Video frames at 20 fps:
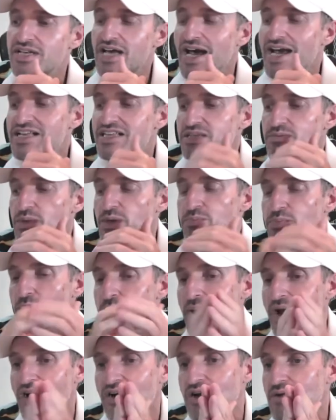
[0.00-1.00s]
tonight to be
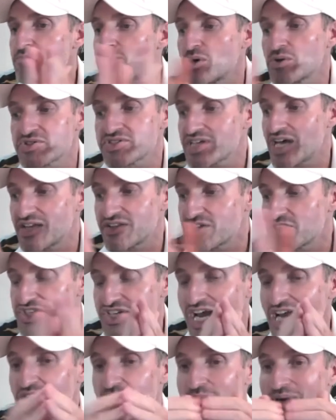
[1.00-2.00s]
prepared on both sides of the
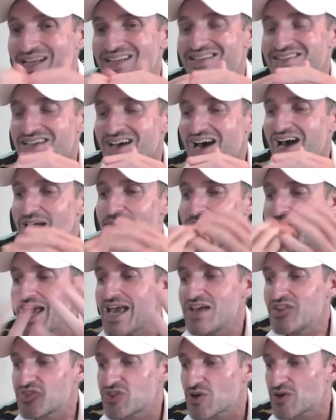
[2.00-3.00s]
channel. By the time
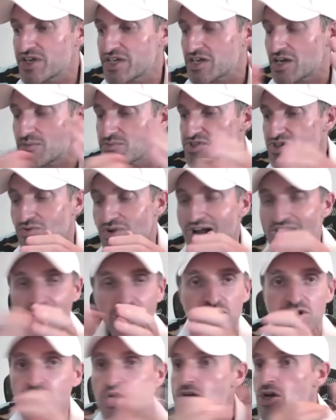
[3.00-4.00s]
8:30 comes
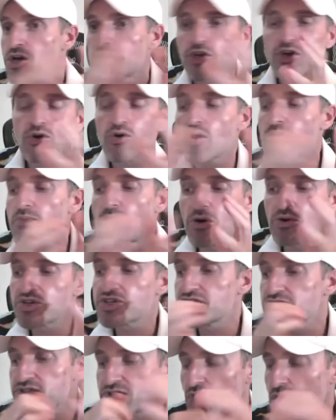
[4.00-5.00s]
around, your
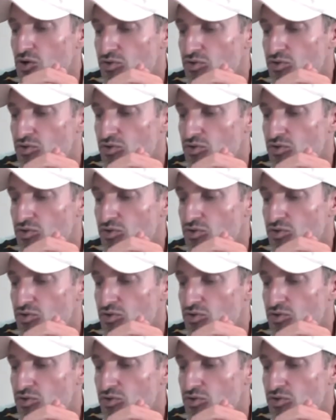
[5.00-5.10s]
emotions are